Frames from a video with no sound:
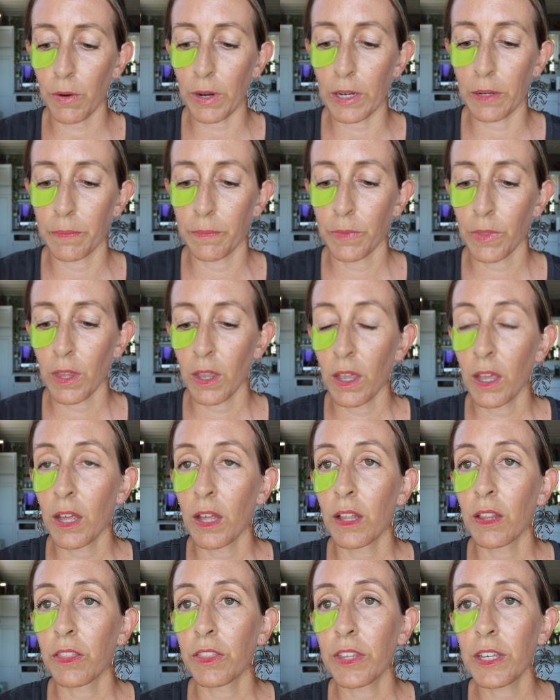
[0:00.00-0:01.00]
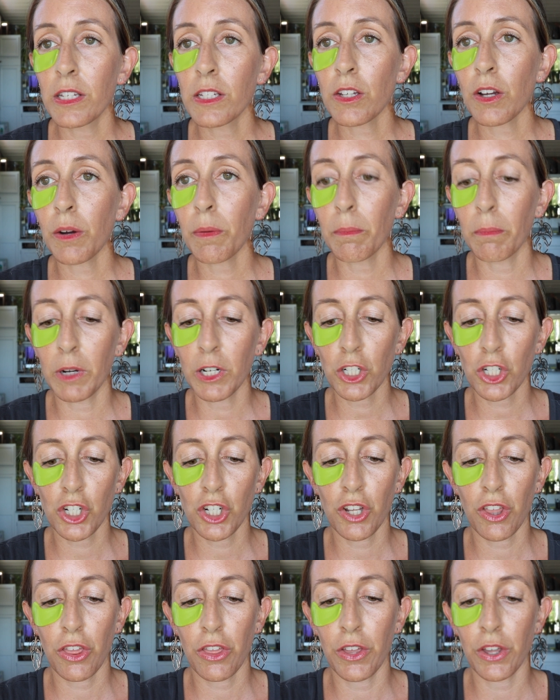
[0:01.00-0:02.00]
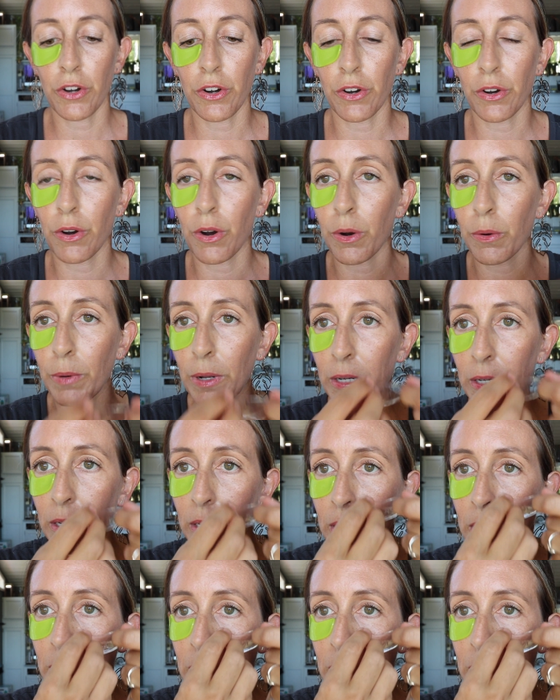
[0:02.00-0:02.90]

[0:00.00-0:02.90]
right, these are much thinner already